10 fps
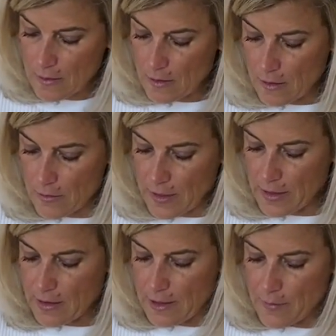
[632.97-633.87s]

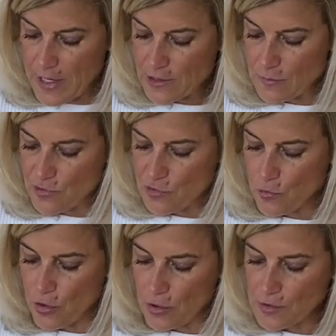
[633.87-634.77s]
right, kind of make some
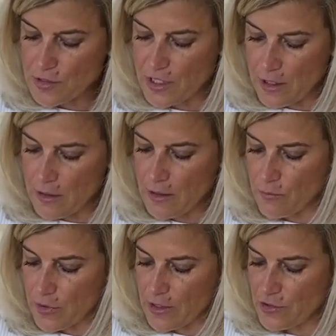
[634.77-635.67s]
swirls here, and
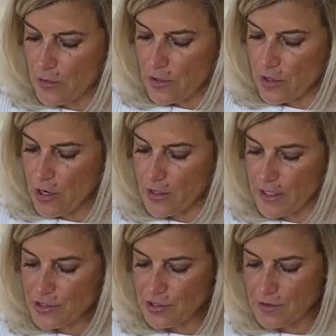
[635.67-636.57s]
we're gonna do our
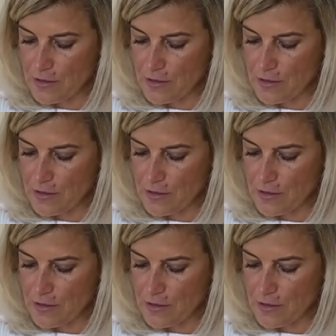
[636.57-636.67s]
garnish.